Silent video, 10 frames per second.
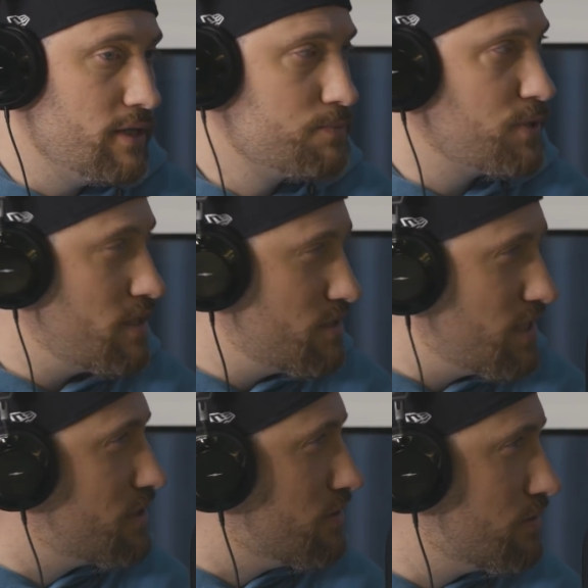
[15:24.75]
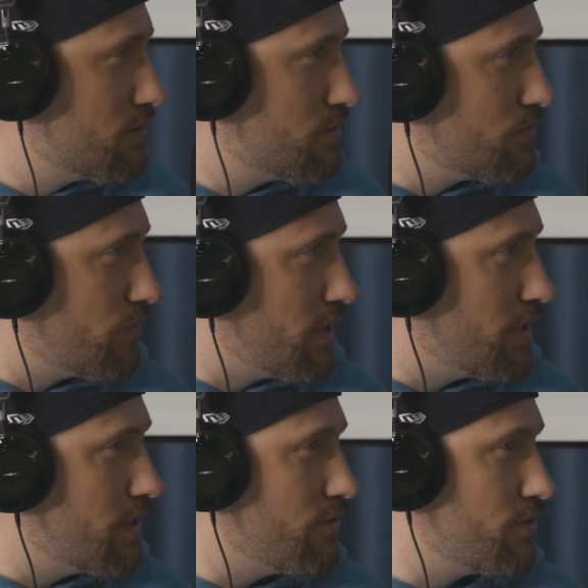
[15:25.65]
is prioritization,
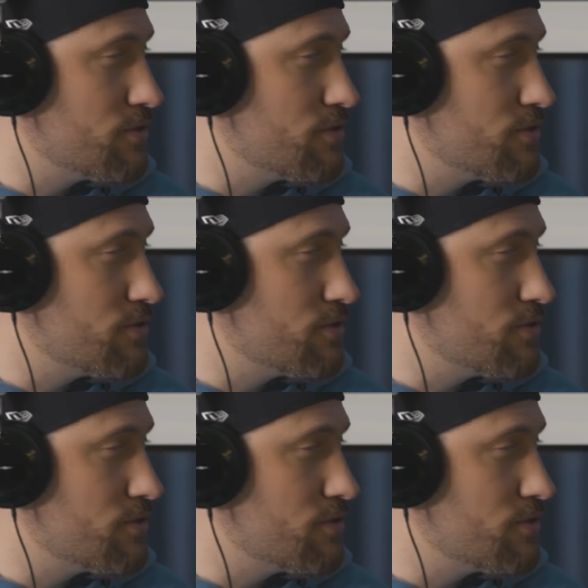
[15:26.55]
right?